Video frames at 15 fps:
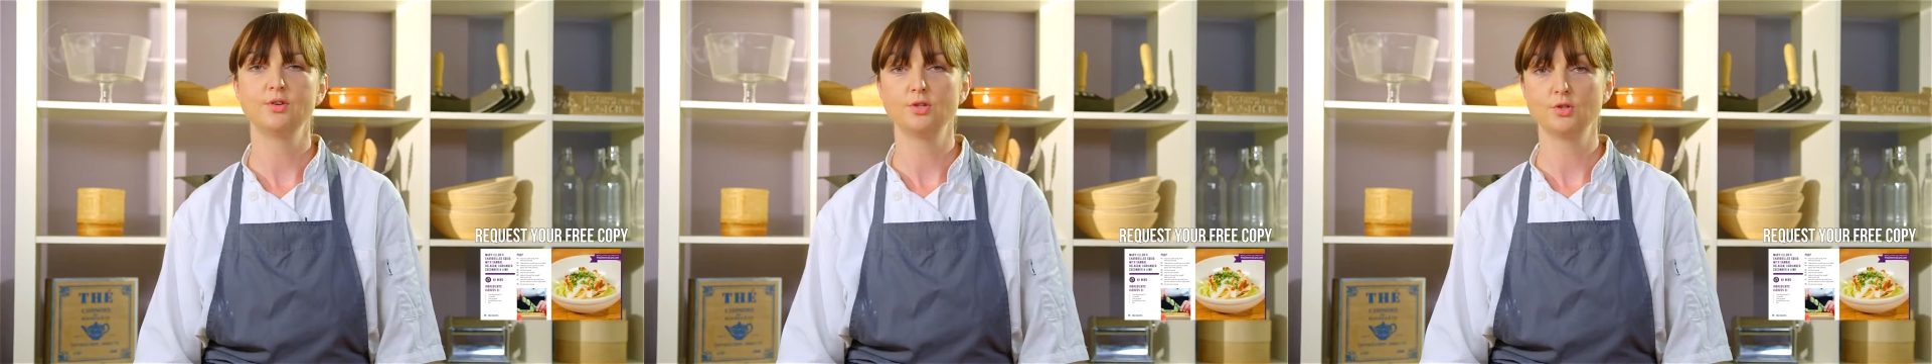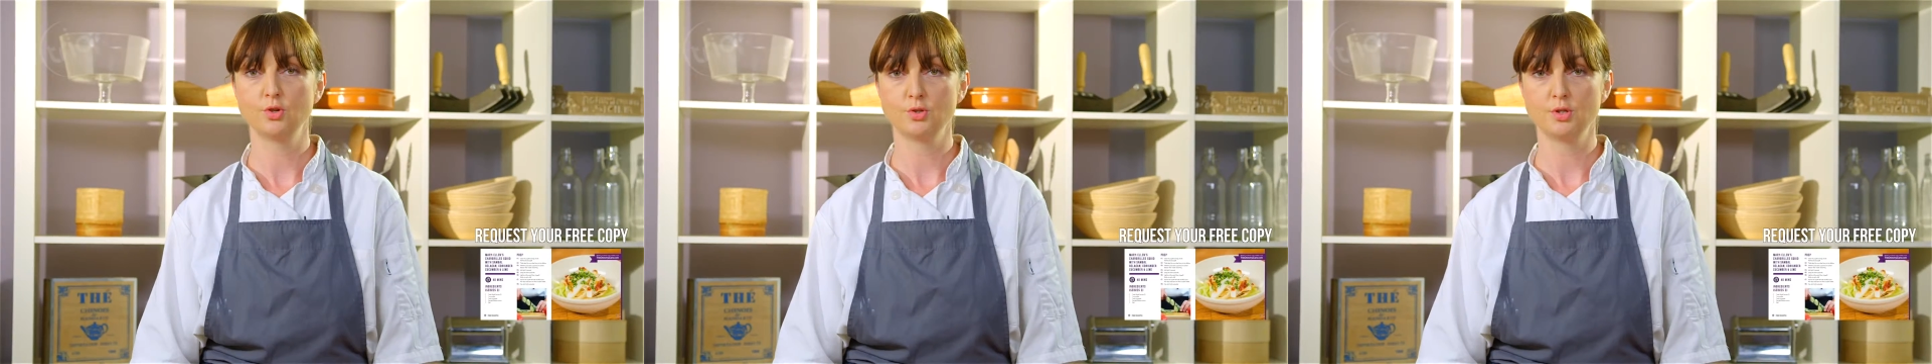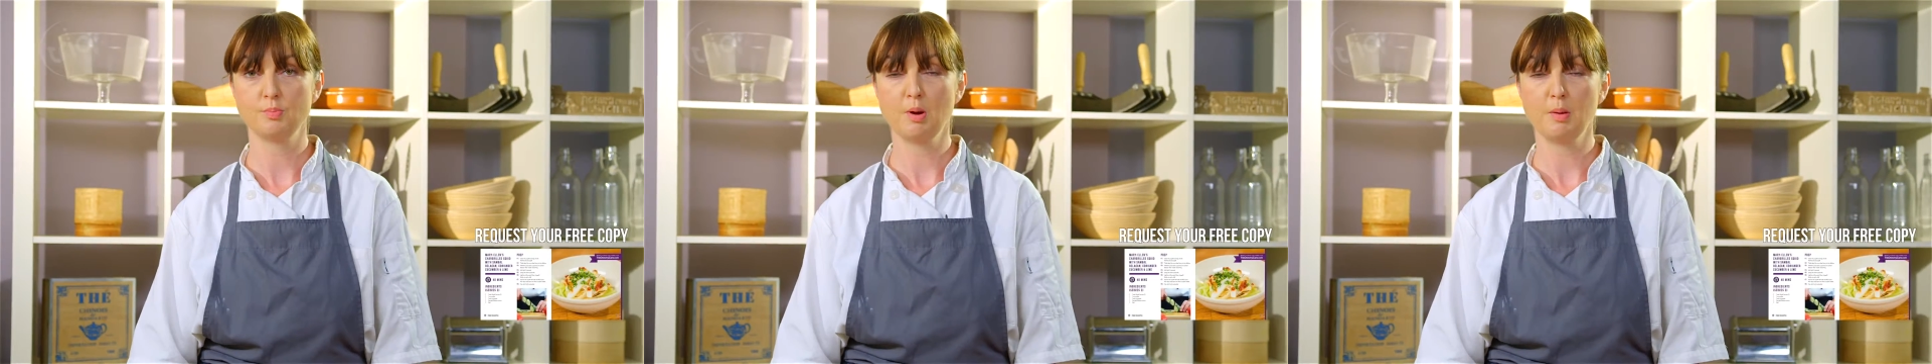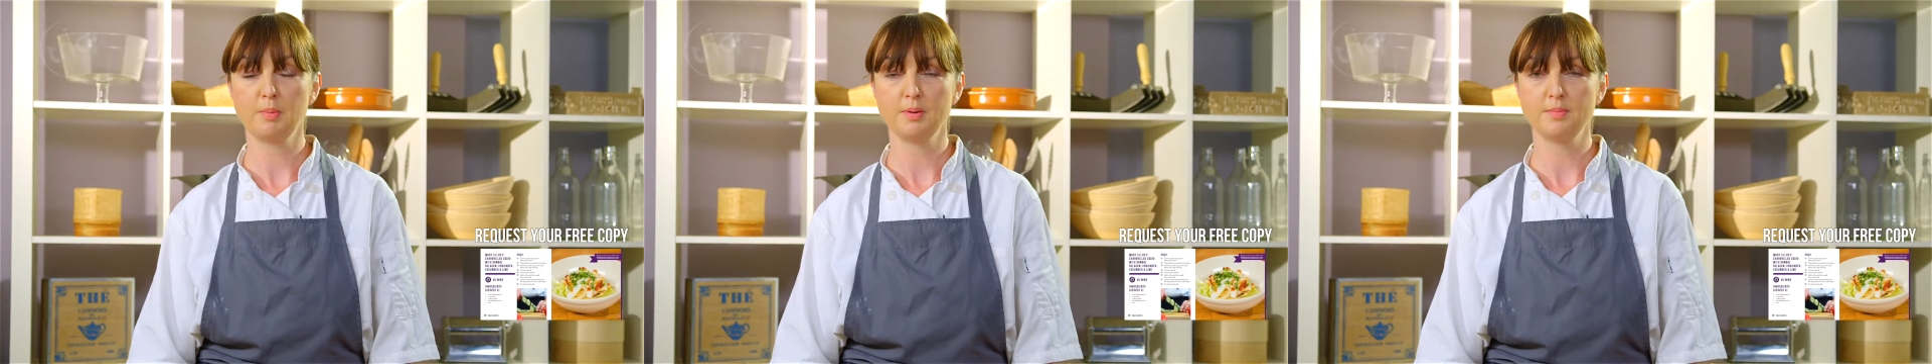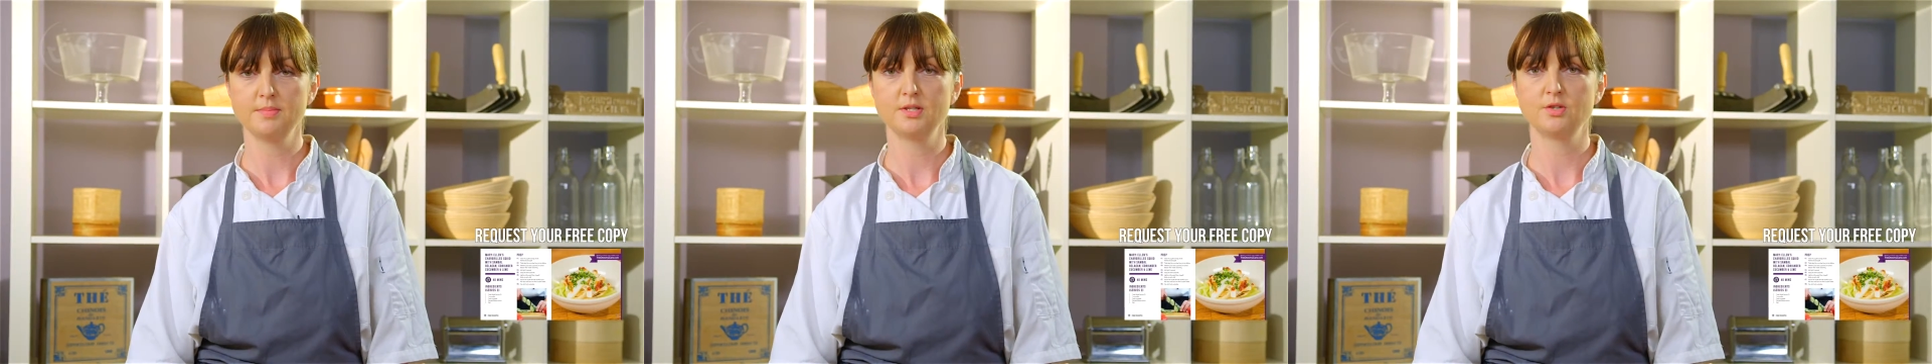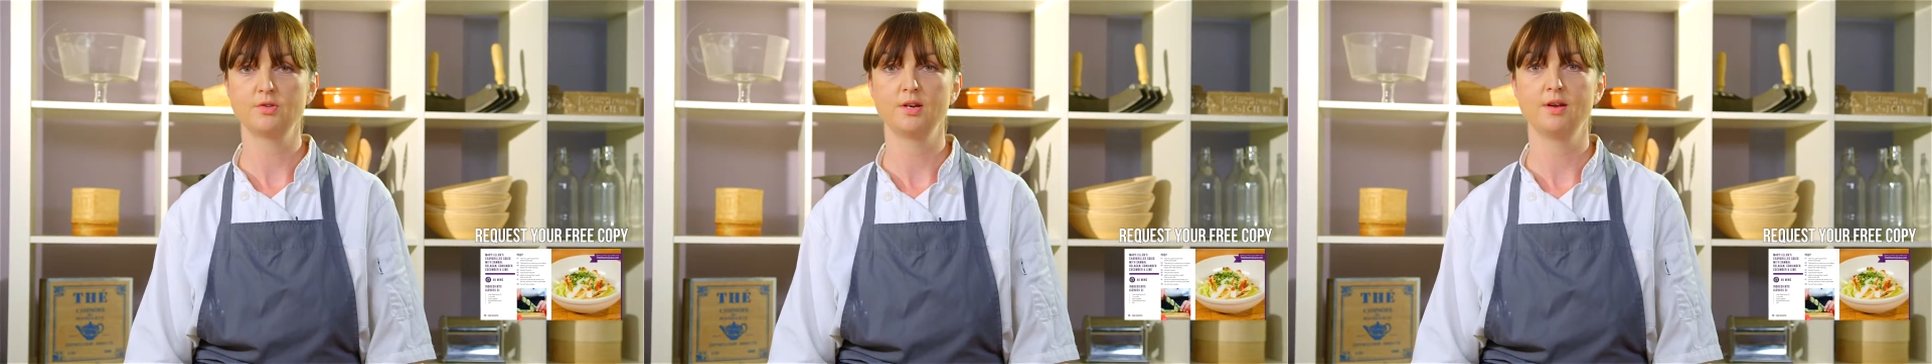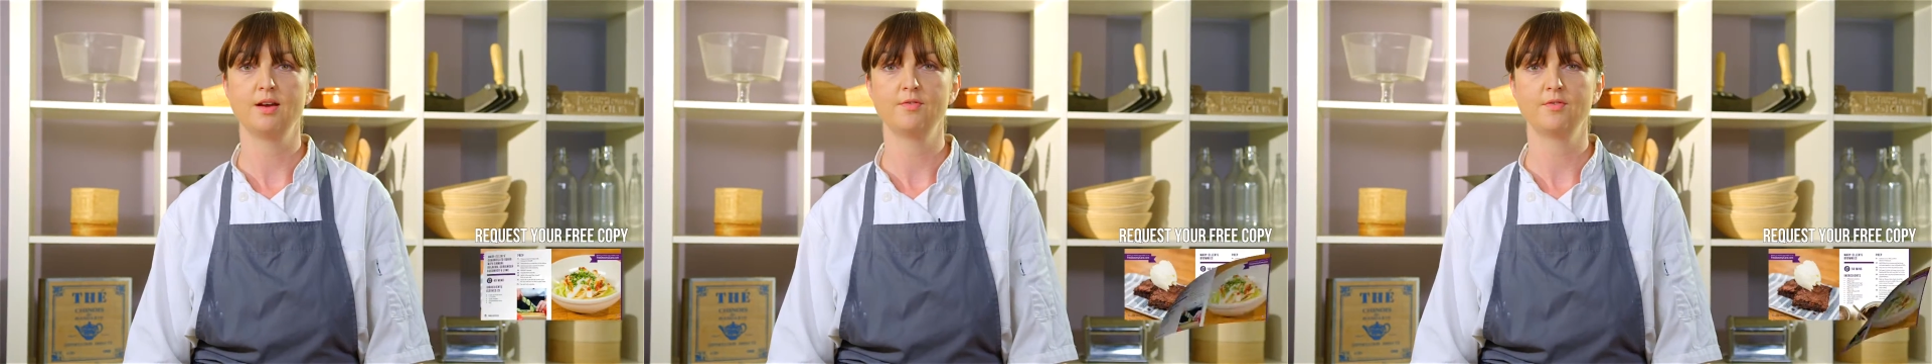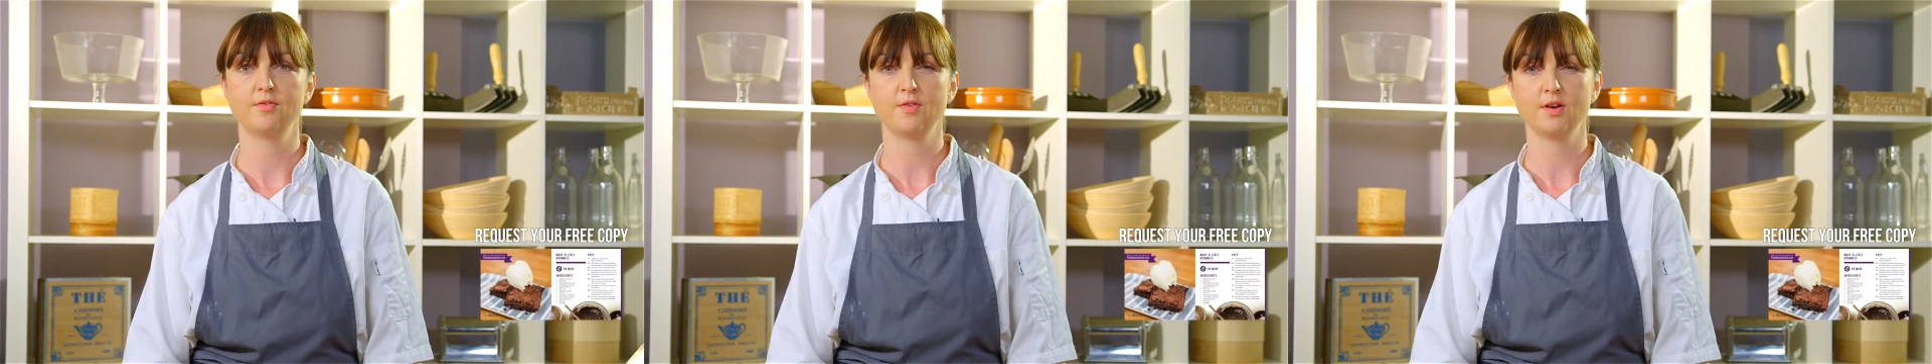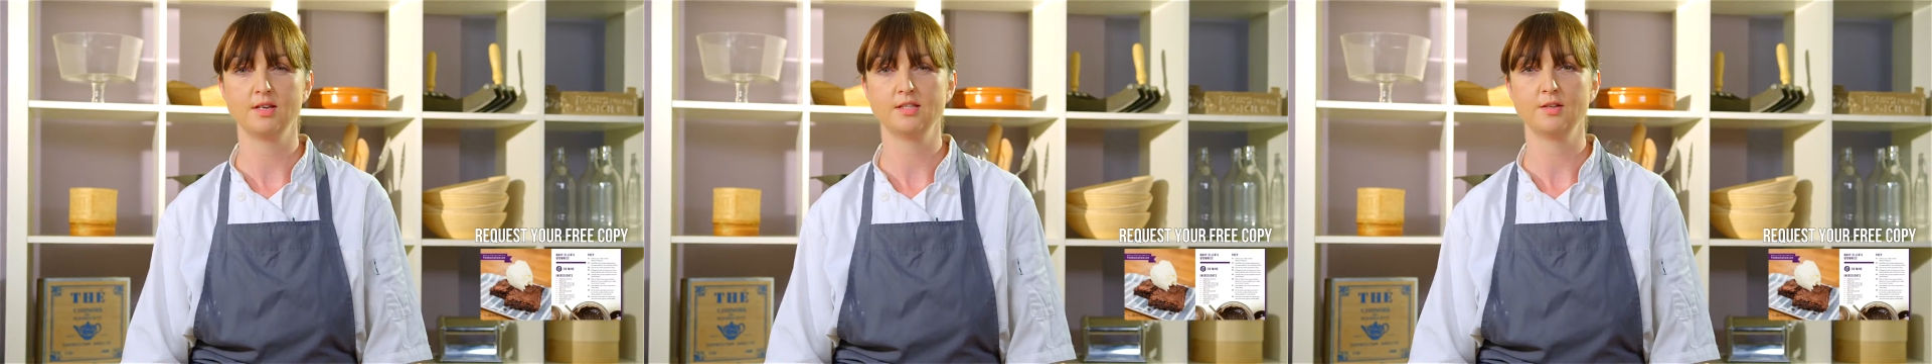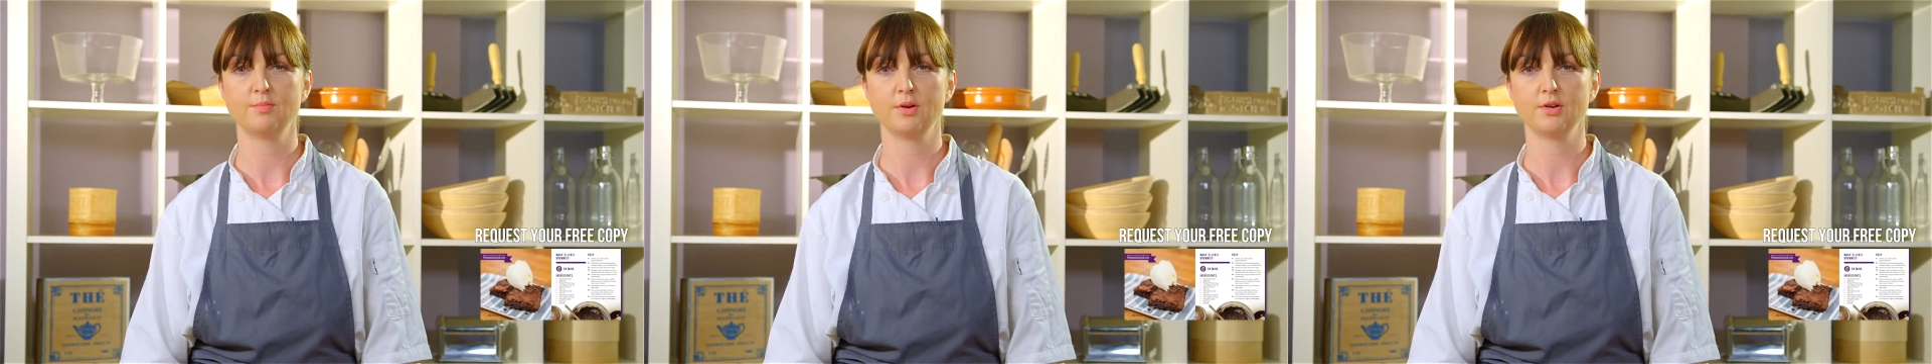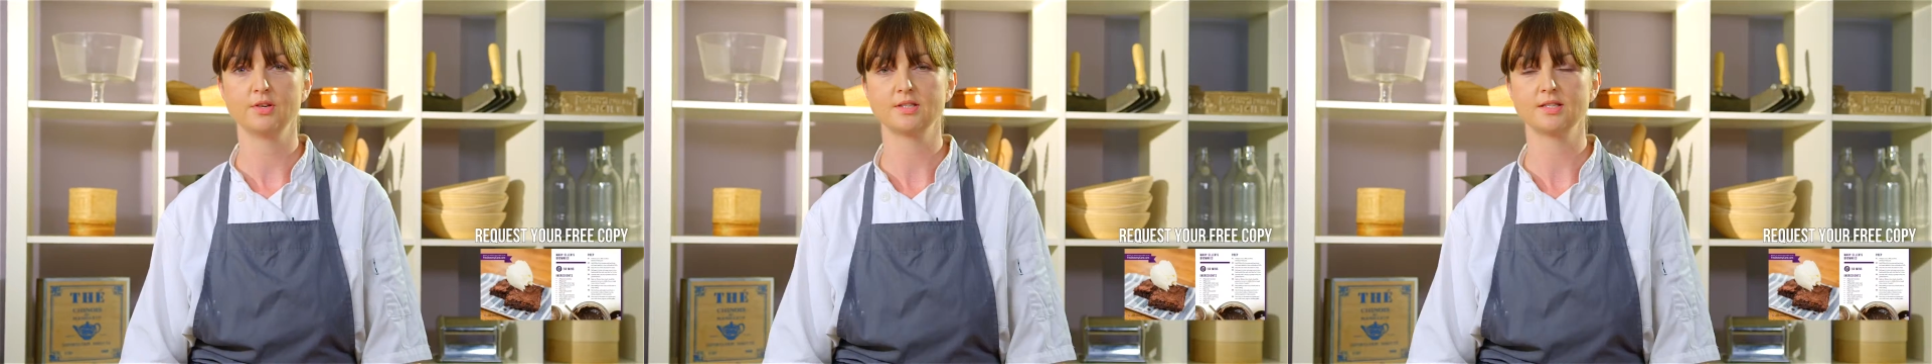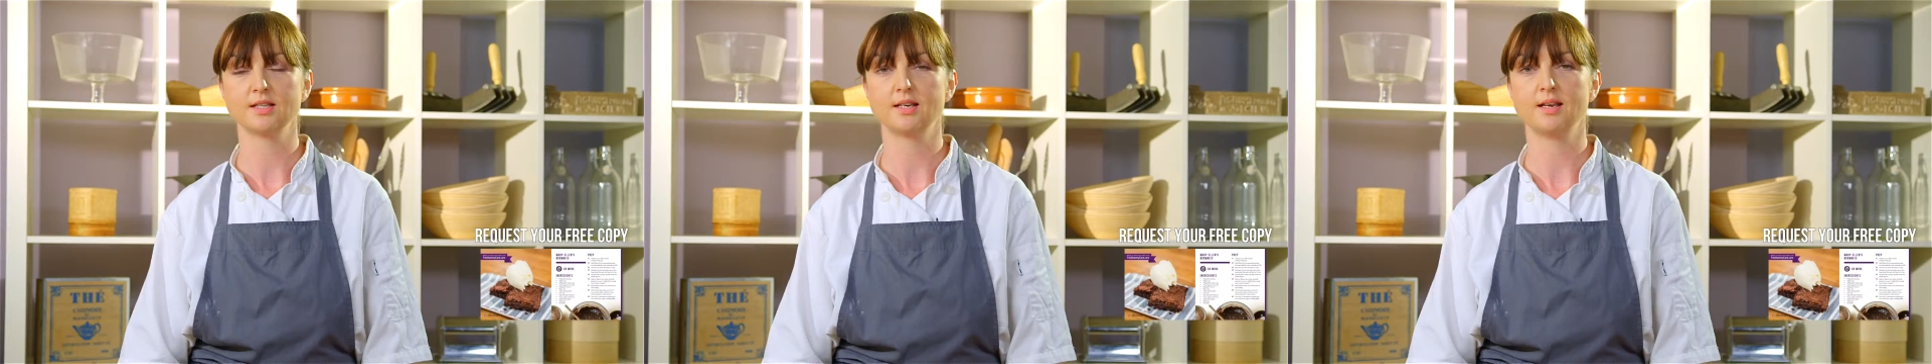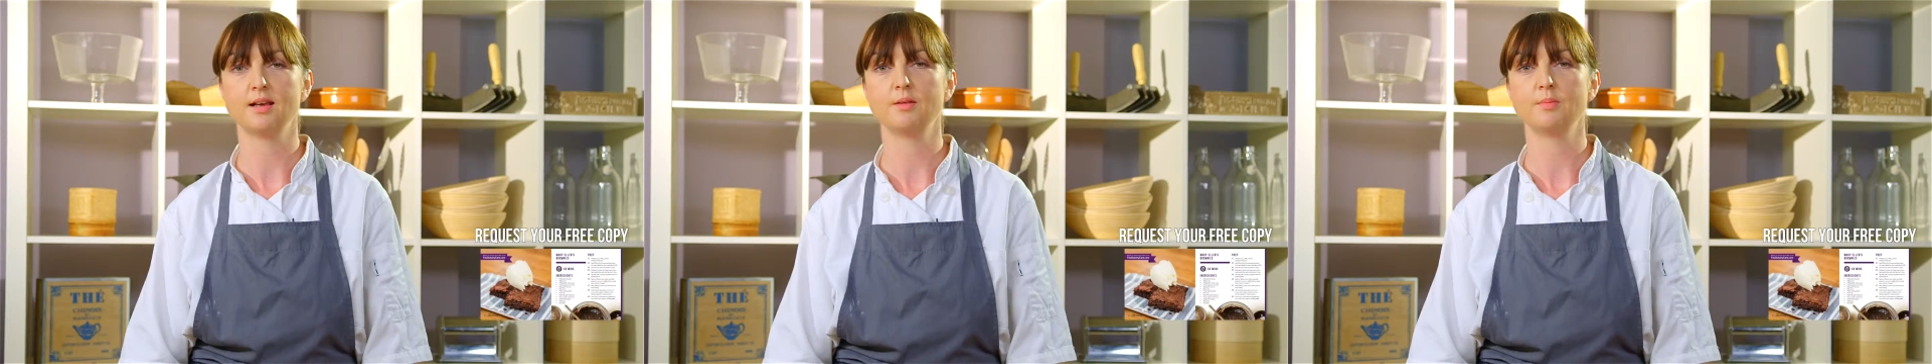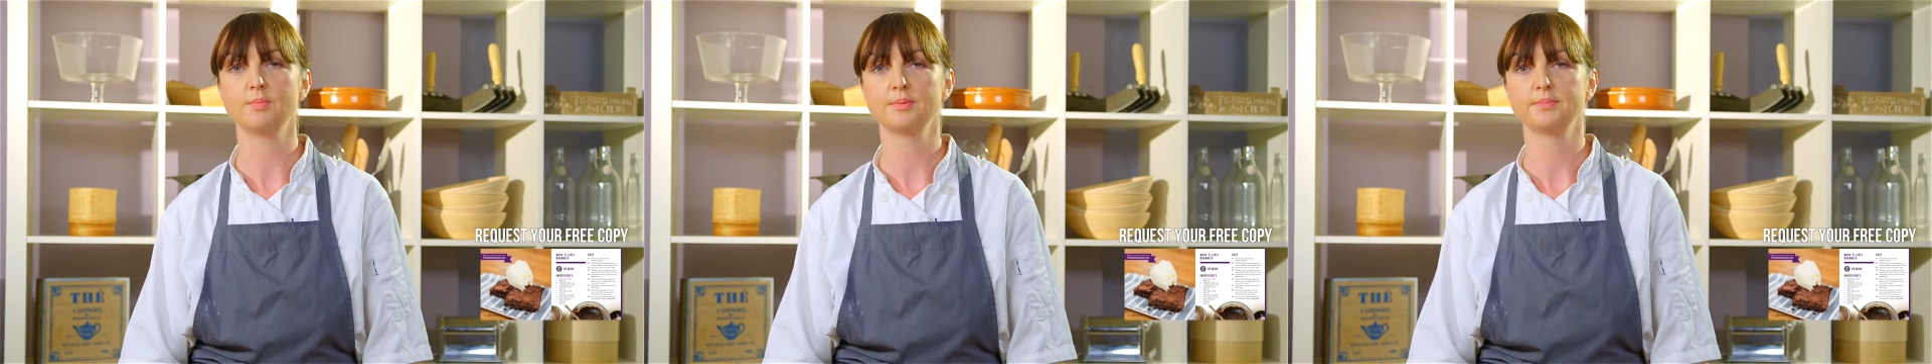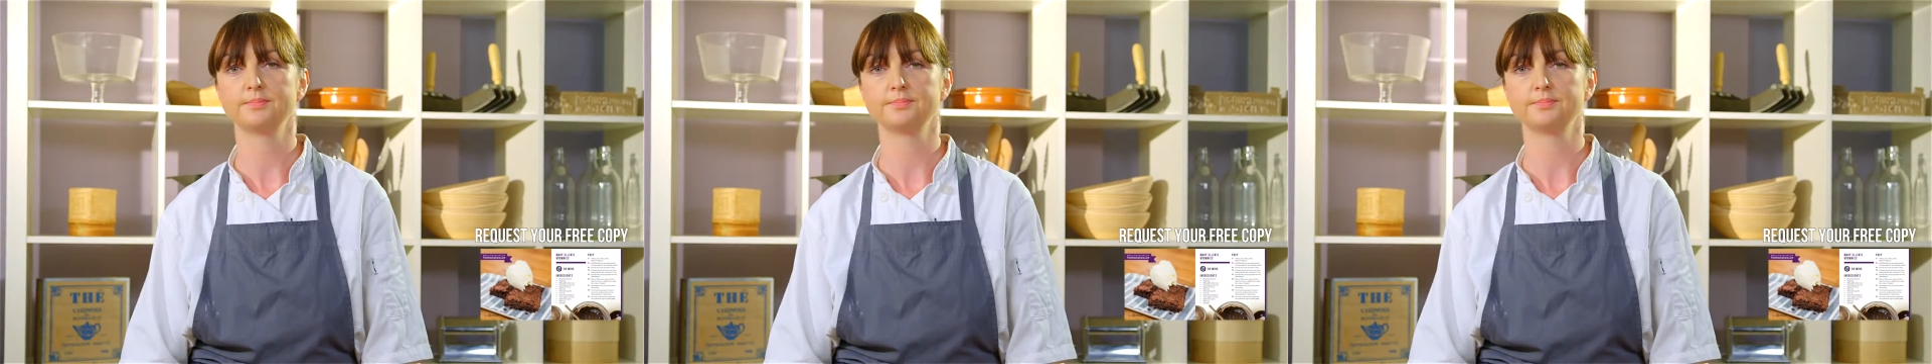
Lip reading: foods cause you problems, Trio have a variety of products that can help.